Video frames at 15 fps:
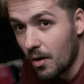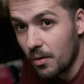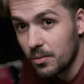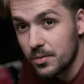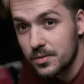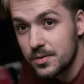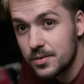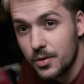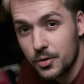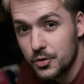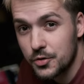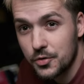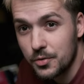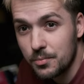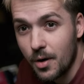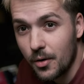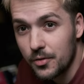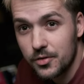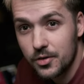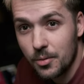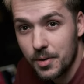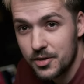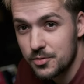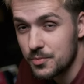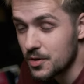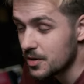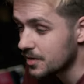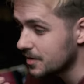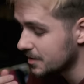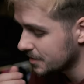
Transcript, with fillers: old or two months, not much more.